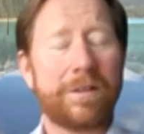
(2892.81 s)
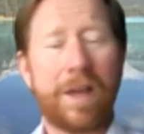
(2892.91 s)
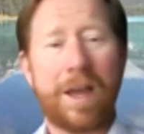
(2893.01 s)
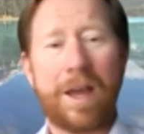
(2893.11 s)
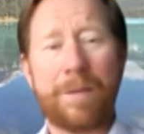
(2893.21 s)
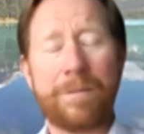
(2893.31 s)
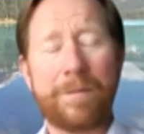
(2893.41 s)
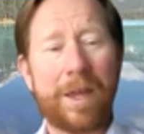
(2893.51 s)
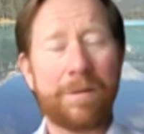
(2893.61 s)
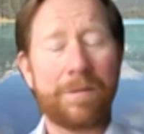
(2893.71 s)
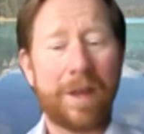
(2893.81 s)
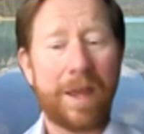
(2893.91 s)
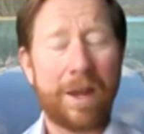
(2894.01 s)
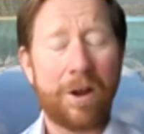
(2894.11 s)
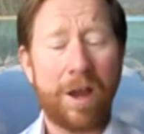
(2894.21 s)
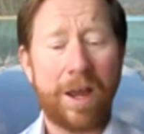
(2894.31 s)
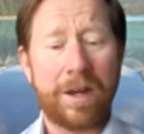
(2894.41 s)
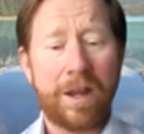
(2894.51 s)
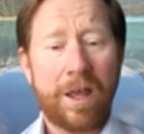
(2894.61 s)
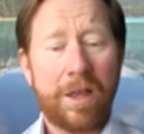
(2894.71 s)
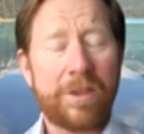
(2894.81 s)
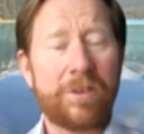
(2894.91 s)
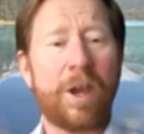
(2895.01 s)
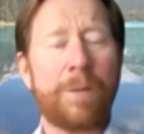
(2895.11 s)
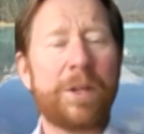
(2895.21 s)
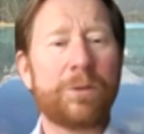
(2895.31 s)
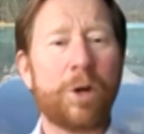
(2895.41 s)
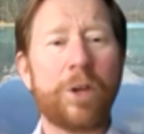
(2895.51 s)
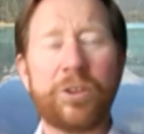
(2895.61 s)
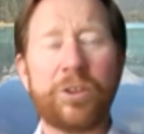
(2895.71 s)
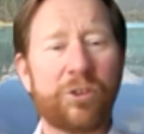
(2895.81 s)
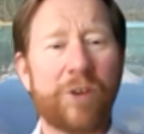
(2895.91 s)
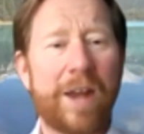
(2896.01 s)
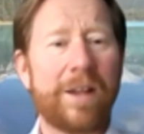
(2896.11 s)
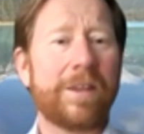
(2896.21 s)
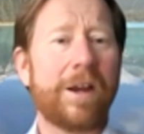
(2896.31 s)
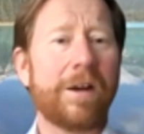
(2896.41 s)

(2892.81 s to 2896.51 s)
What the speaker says: and on, these companies were all just stranded there.